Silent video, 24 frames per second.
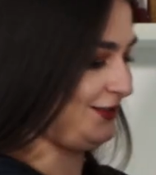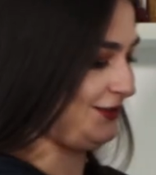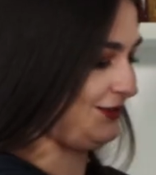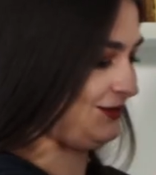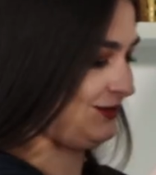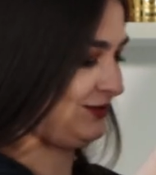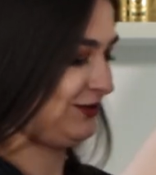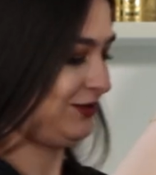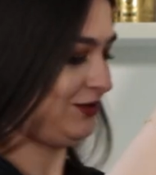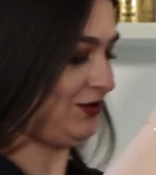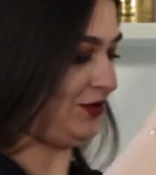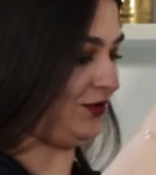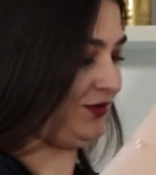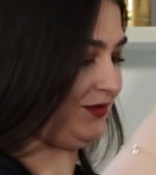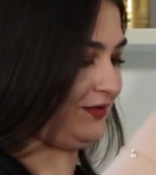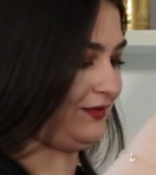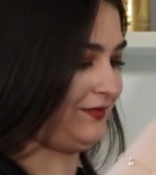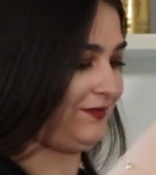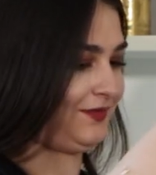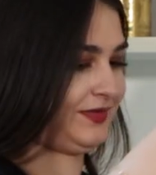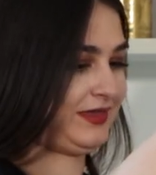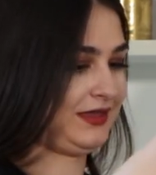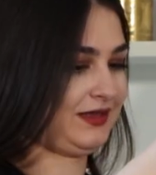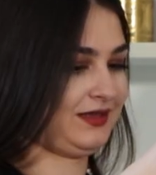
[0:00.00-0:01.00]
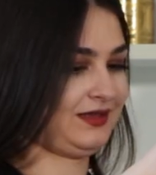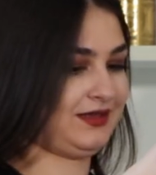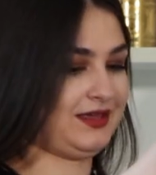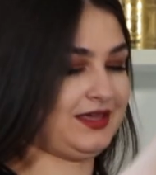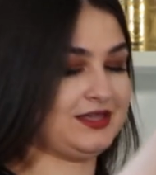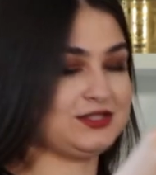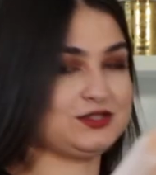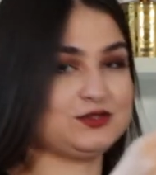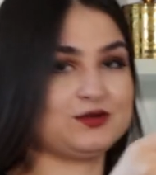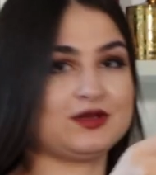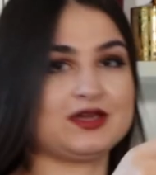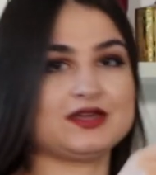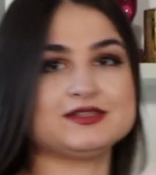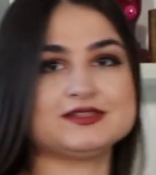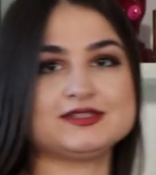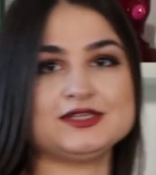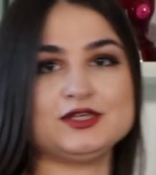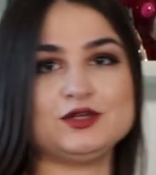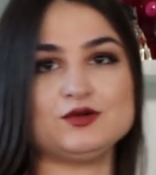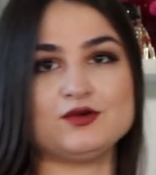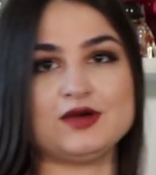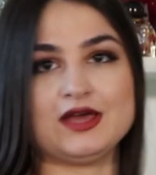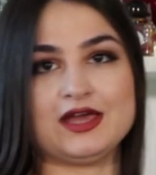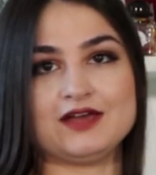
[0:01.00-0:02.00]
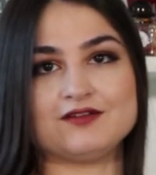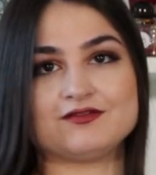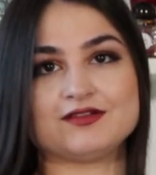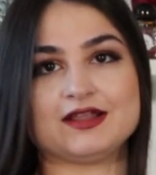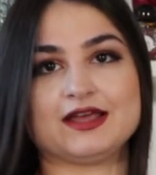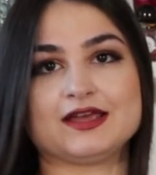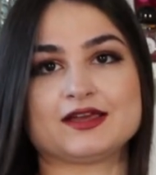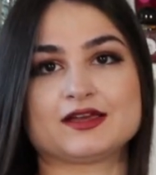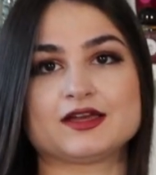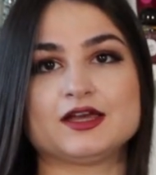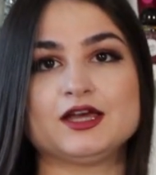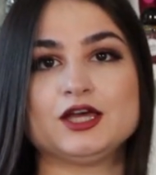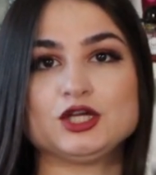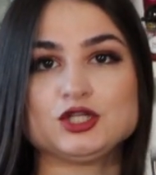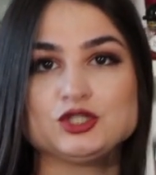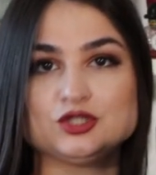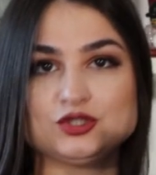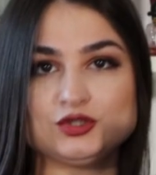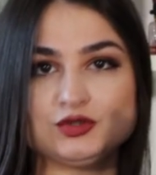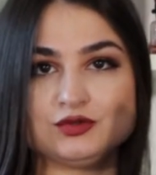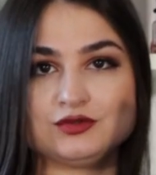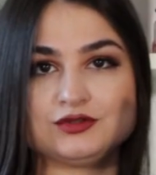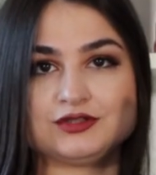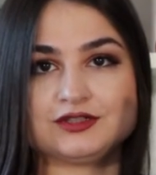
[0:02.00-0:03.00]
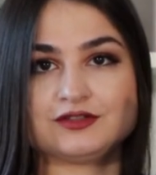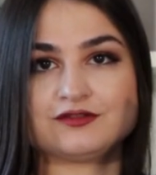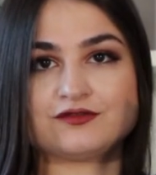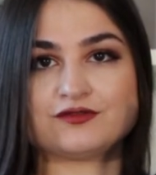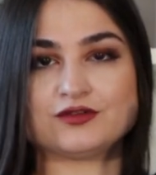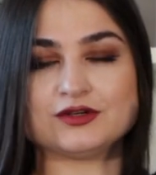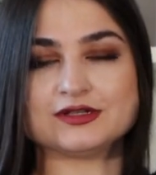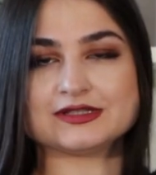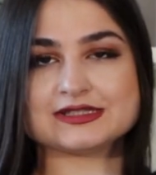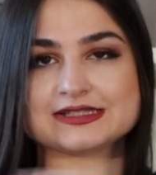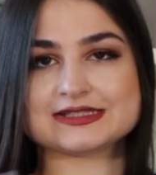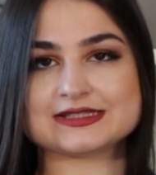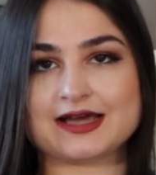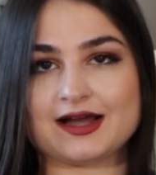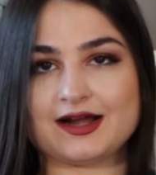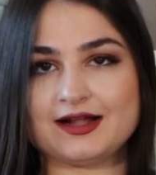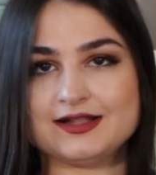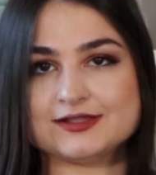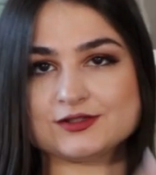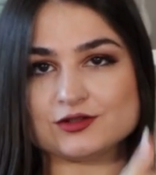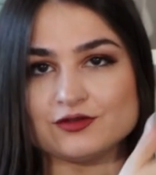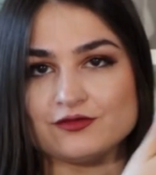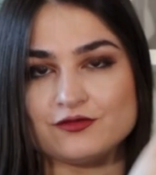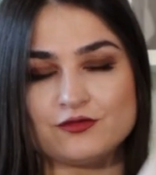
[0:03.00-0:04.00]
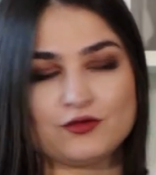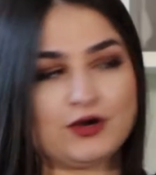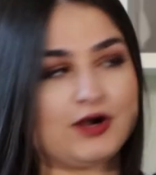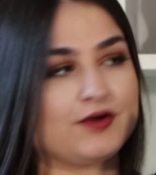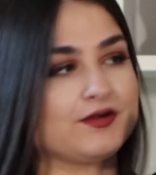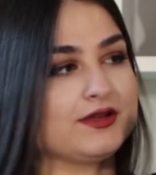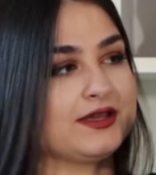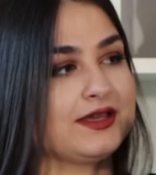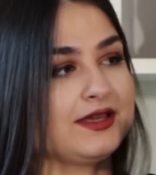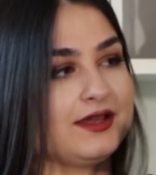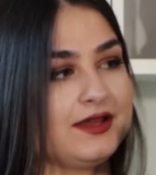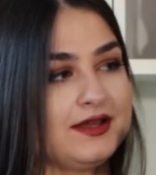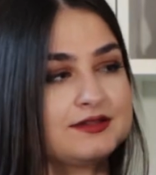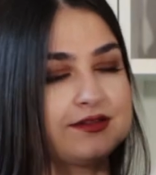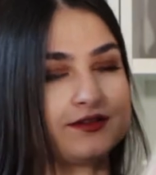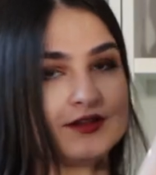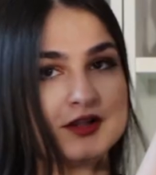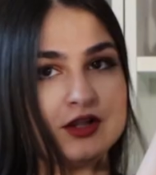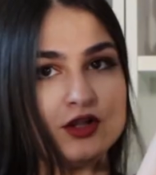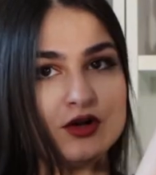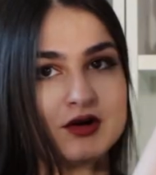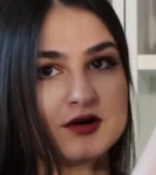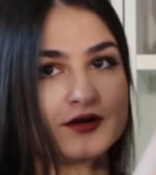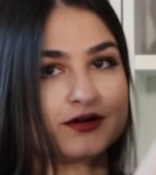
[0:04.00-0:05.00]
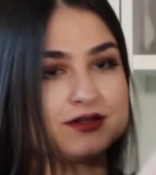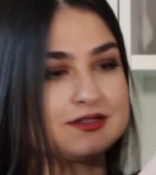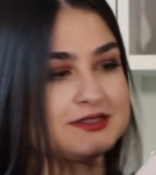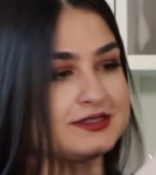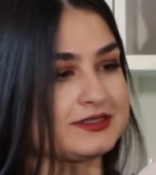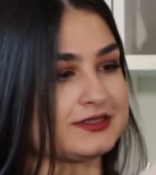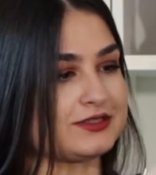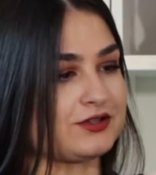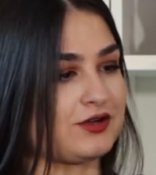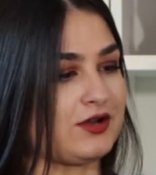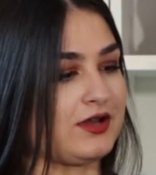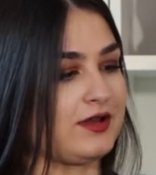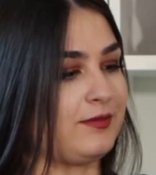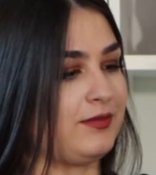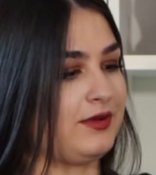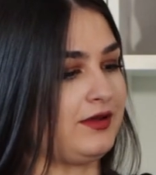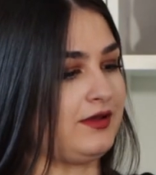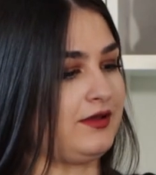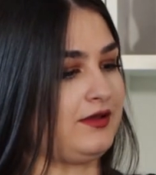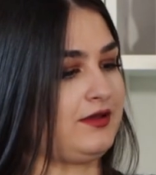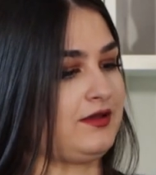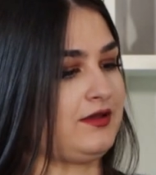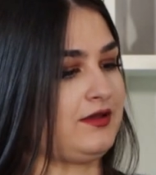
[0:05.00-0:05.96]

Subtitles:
So as you can see, you have like two different styles of wearing it, the longer strap